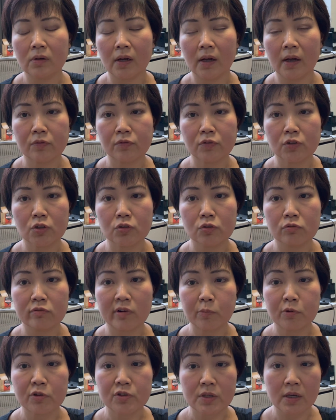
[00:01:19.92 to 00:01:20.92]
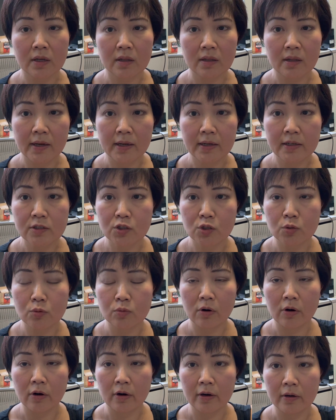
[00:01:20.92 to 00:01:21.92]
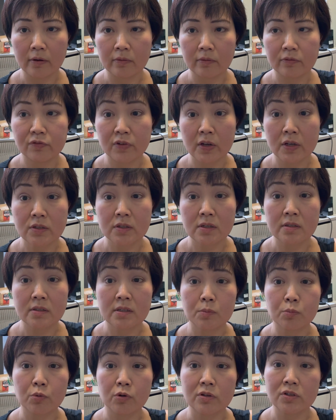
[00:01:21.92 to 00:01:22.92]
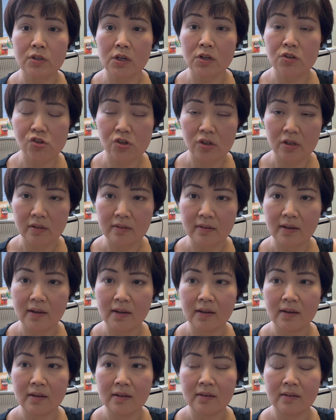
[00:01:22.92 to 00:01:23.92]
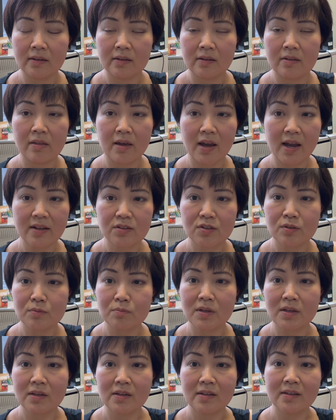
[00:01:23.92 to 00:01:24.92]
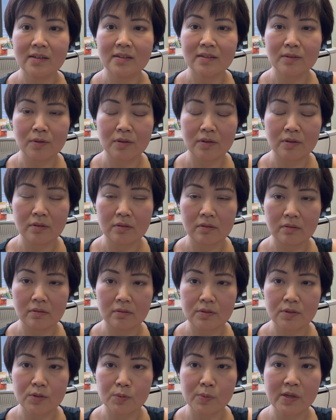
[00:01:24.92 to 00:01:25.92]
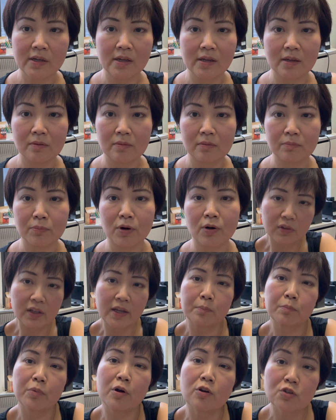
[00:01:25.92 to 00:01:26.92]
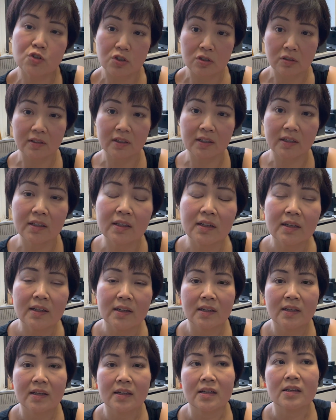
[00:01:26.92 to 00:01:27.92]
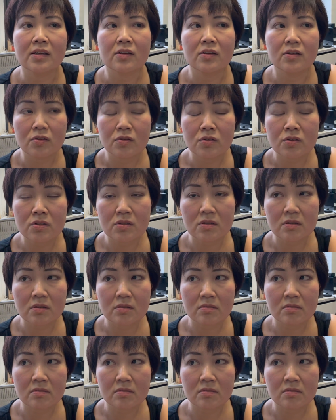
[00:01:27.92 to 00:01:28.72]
if you represent clients who are facing deportation, that to me, speaking like personally, is